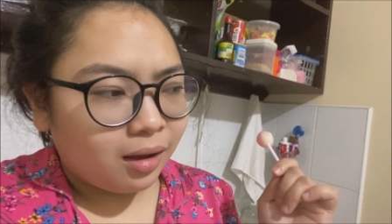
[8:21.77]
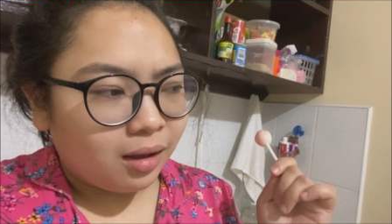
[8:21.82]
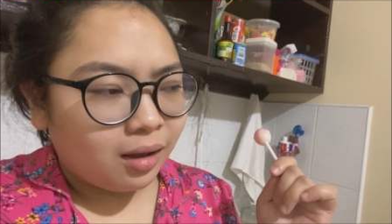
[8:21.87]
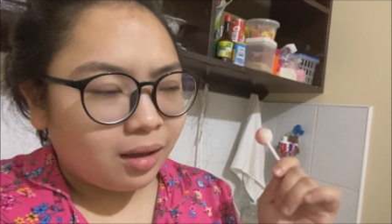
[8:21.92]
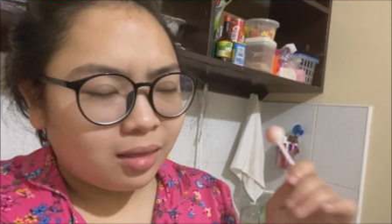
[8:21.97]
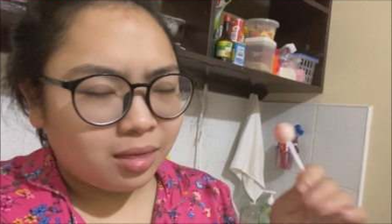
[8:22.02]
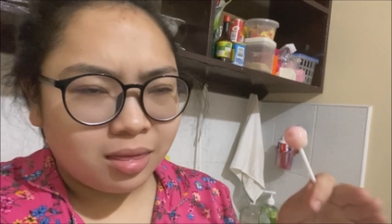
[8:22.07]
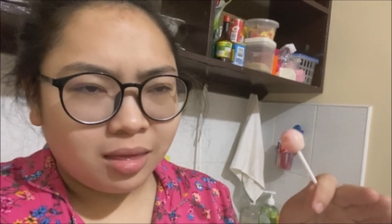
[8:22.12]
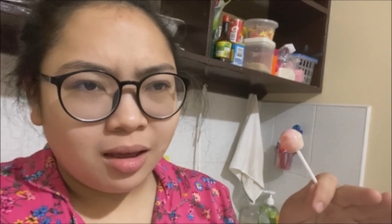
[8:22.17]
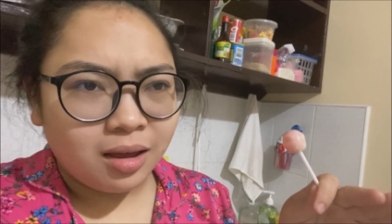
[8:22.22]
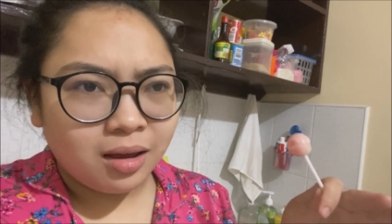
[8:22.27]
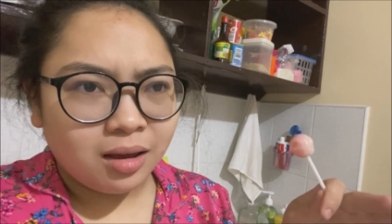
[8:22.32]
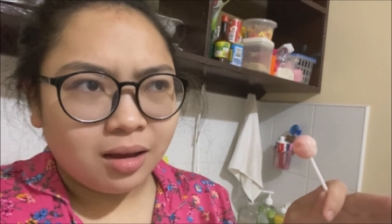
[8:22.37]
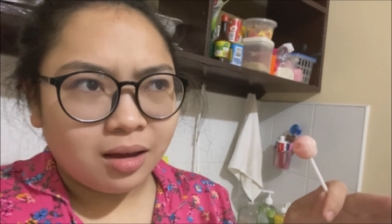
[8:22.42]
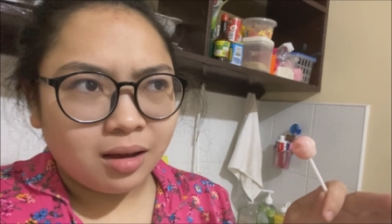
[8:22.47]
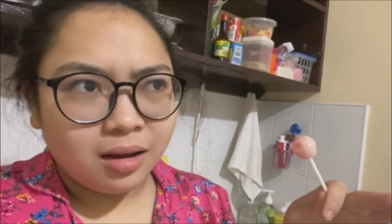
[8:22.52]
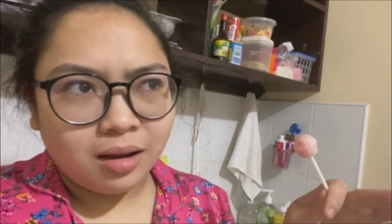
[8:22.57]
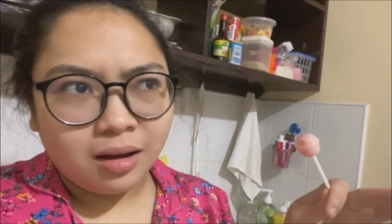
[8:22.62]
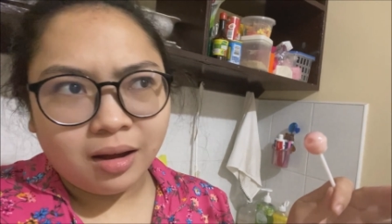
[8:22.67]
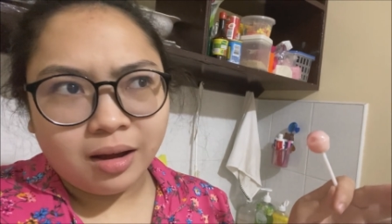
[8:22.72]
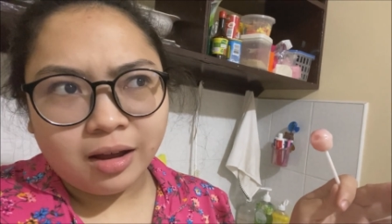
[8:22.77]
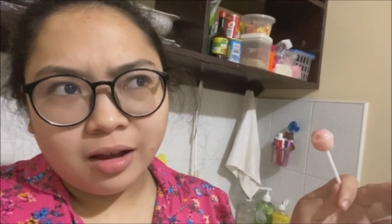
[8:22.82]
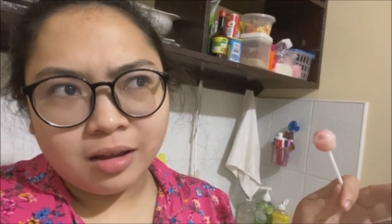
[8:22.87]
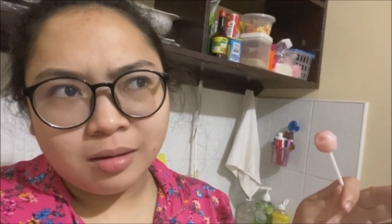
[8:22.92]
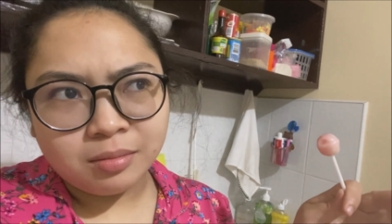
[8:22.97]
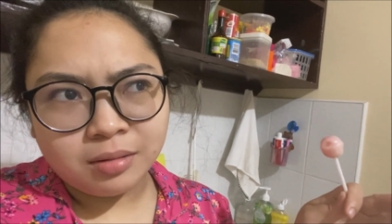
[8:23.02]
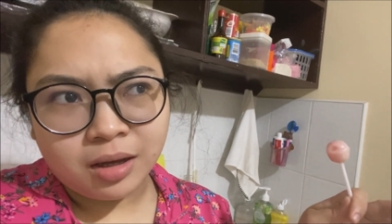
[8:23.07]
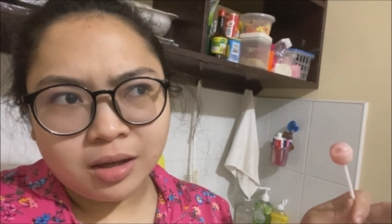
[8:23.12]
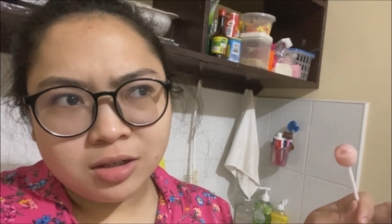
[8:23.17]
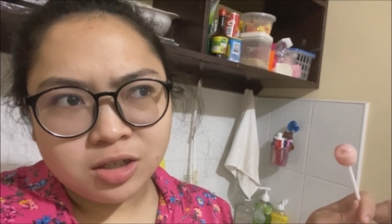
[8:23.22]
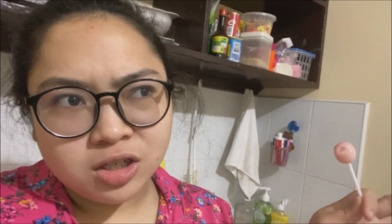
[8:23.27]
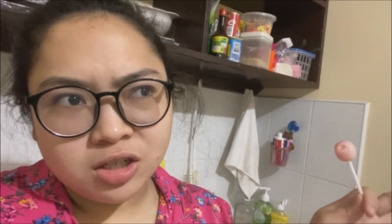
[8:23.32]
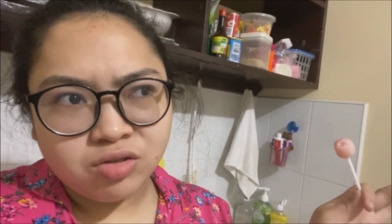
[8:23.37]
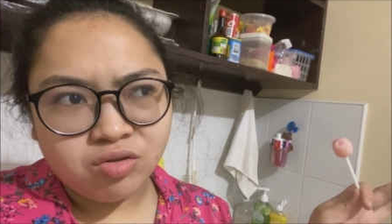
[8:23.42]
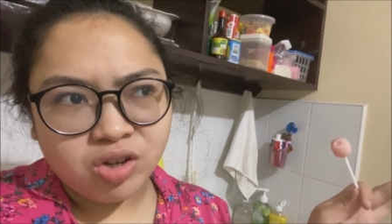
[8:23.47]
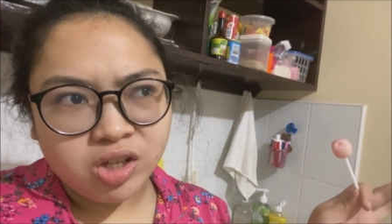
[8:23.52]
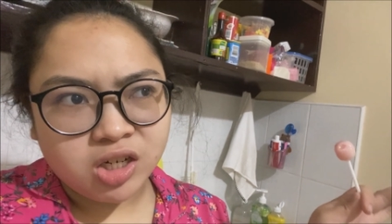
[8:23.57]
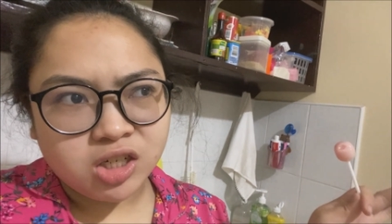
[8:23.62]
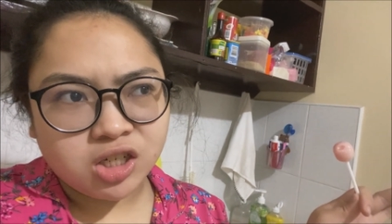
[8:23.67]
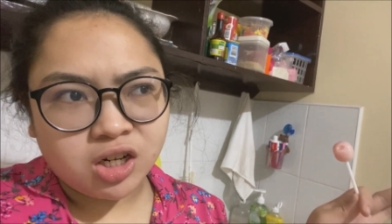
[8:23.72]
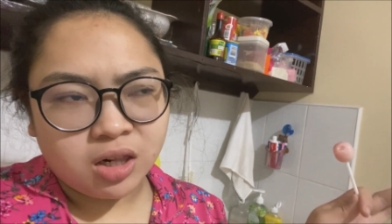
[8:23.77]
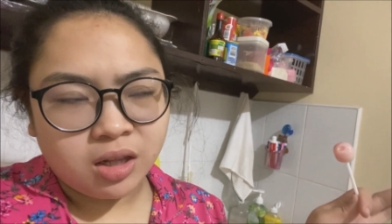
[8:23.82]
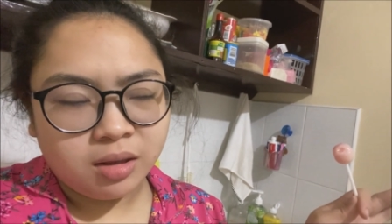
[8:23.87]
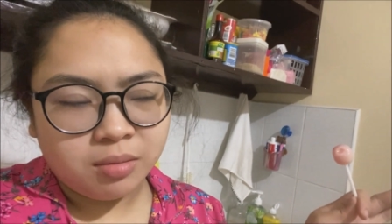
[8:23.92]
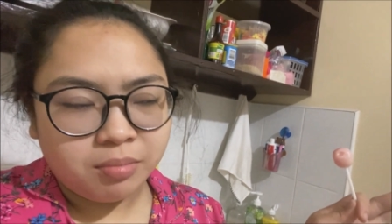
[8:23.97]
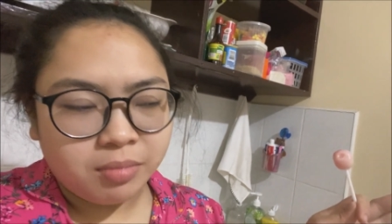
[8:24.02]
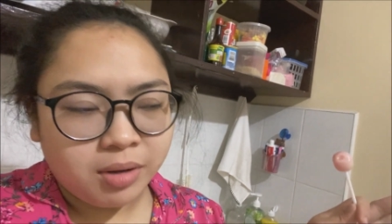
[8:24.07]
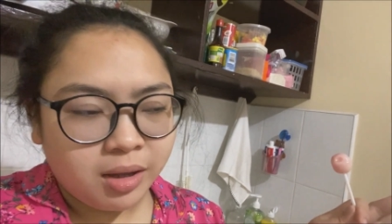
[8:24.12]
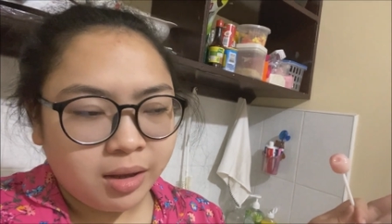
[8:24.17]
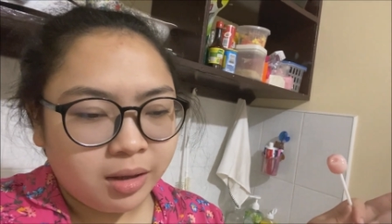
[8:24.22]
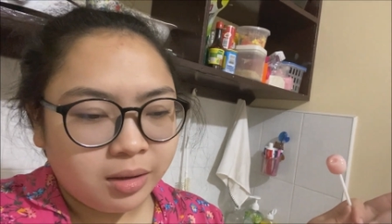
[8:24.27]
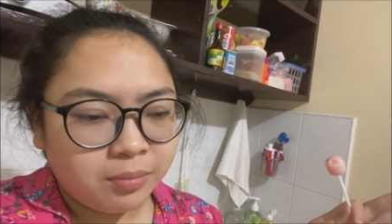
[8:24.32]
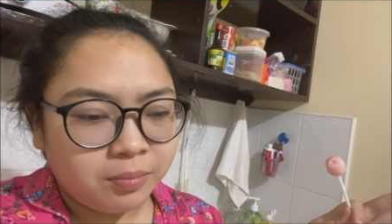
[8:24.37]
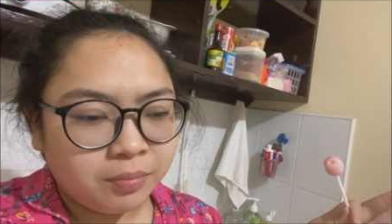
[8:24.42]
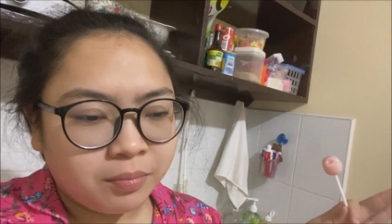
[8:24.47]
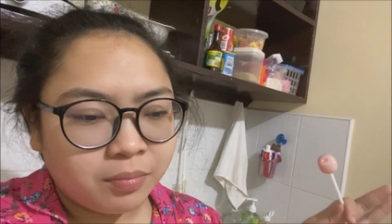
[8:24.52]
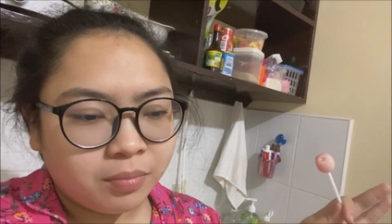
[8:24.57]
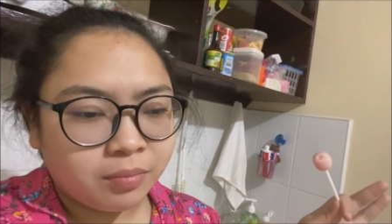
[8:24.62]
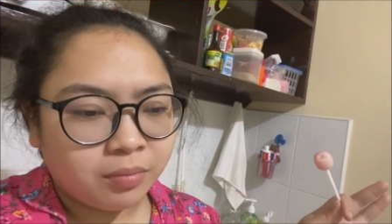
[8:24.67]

I think, I just finished ClinMed,